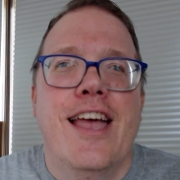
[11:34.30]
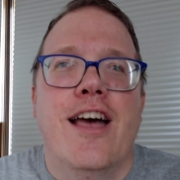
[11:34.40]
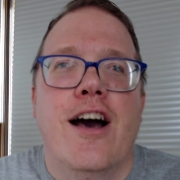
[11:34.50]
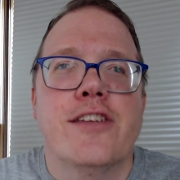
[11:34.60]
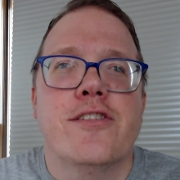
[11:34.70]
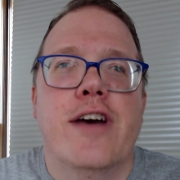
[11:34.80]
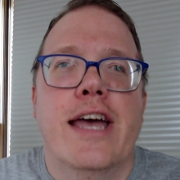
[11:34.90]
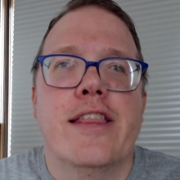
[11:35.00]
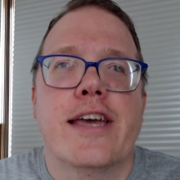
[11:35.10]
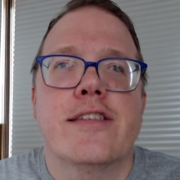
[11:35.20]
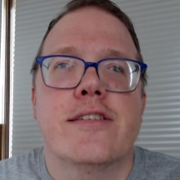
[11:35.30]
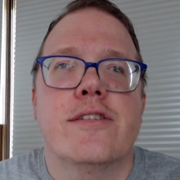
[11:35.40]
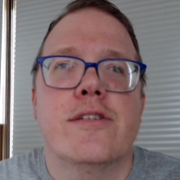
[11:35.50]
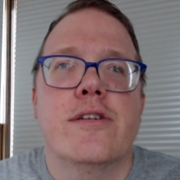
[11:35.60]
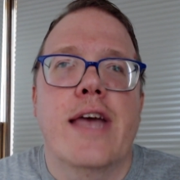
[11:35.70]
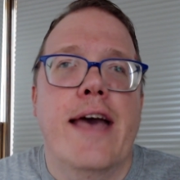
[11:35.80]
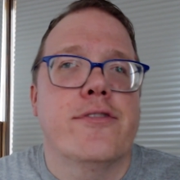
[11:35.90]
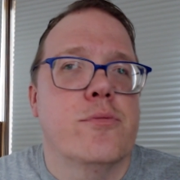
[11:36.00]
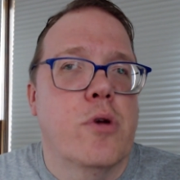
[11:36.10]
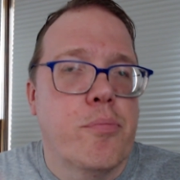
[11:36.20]
Also, I'd like to have
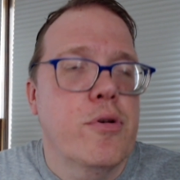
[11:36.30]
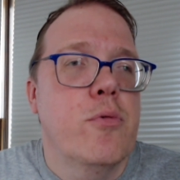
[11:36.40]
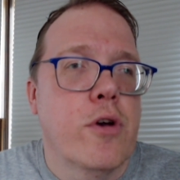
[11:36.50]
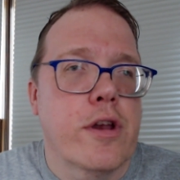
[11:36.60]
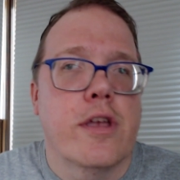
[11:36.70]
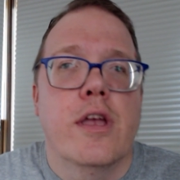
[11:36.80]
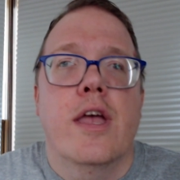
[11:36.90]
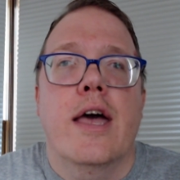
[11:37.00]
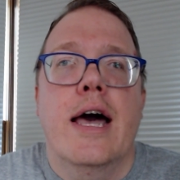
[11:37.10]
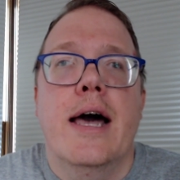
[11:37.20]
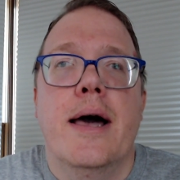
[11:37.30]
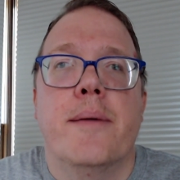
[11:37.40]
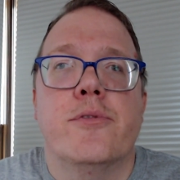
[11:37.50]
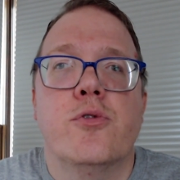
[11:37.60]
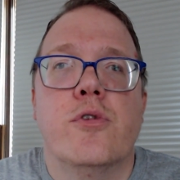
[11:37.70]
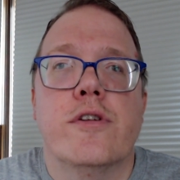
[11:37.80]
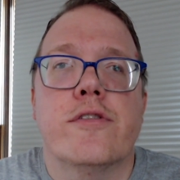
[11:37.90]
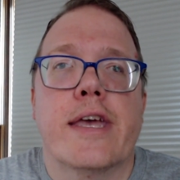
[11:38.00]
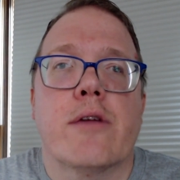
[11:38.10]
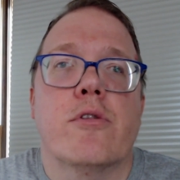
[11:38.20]
some more pre-work tools
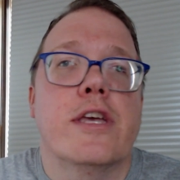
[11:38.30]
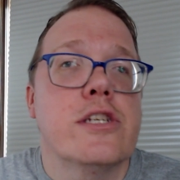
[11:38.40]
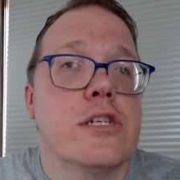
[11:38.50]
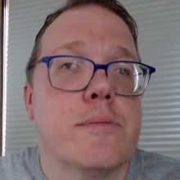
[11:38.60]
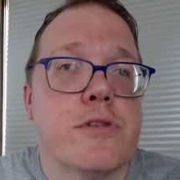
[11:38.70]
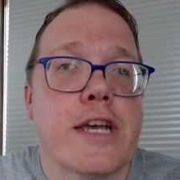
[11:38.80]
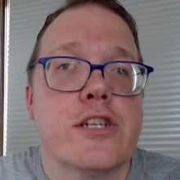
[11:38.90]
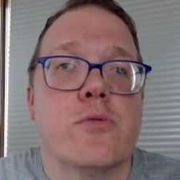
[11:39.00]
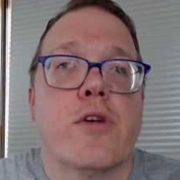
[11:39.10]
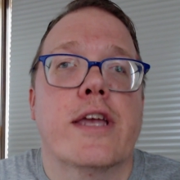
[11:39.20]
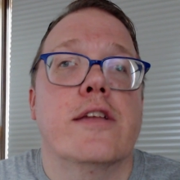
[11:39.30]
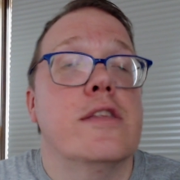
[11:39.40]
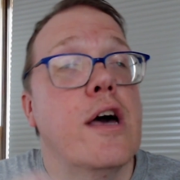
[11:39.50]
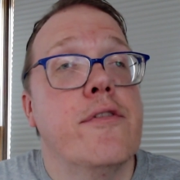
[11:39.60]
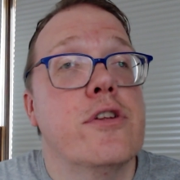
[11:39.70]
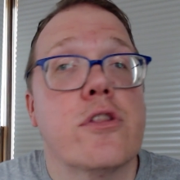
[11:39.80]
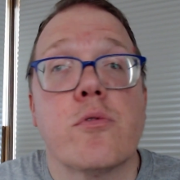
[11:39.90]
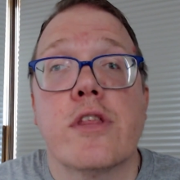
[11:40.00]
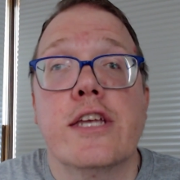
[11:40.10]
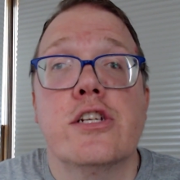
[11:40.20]
like a relationship section where I can delve into the
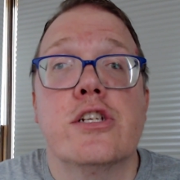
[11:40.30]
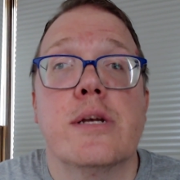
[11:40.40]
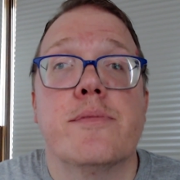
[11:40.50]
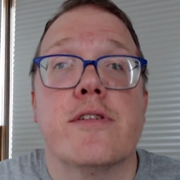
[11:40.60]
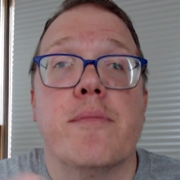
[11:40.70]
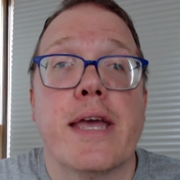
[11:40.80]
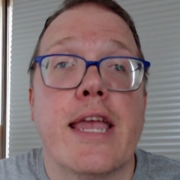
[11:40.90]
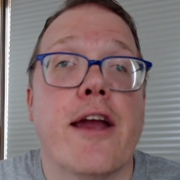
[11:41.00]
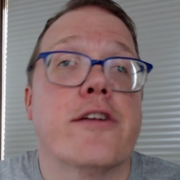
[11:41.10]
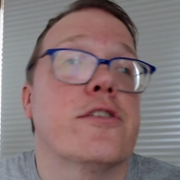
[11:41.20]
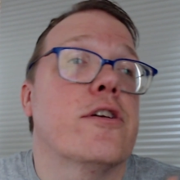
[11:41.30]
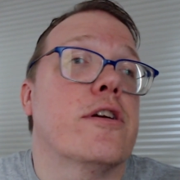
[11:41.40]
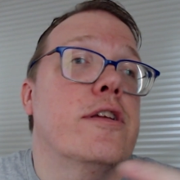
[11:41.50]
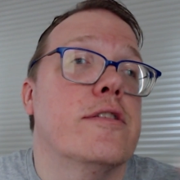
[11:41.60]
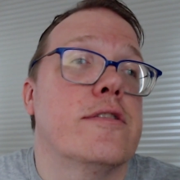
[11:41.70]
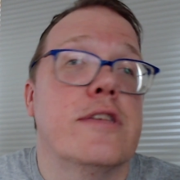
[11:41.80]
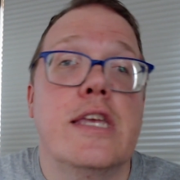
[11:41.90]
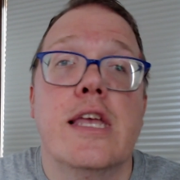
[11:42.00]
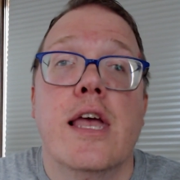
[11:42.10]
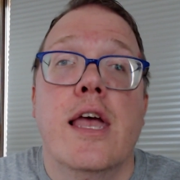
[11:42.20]
relationships of my character and
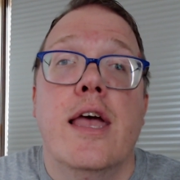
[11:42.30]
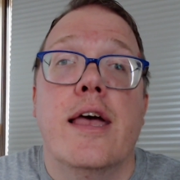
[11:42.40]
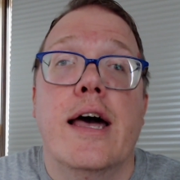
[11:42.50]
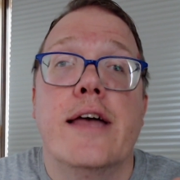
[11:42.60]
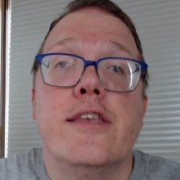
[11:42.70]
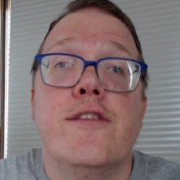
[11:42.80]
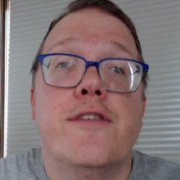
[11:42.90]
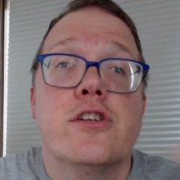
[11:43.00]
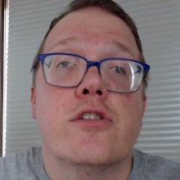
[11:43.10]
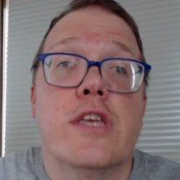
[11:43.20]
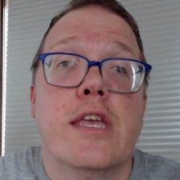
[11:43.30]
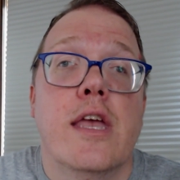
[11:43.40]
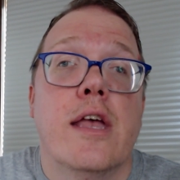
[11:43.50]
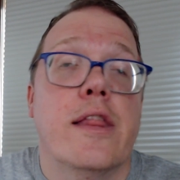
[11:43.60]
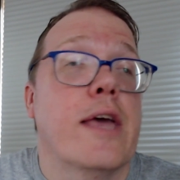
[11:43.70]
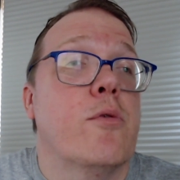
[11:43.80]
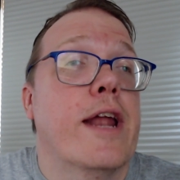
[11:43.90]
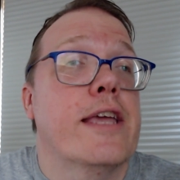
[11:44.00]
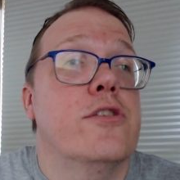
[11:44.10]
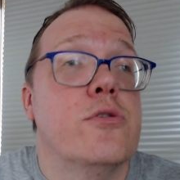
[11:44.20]
see these visually, like what
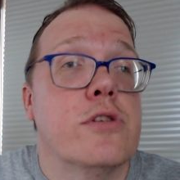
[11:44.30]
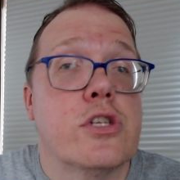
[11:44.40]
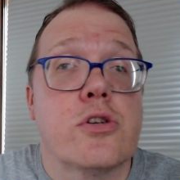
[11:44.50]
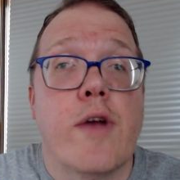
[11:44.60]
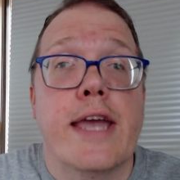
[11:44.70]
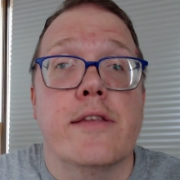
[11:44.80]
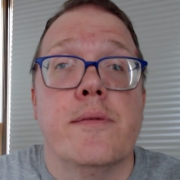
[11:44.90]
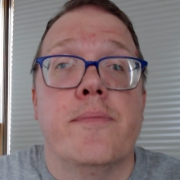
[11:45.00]
I can do in Scrite.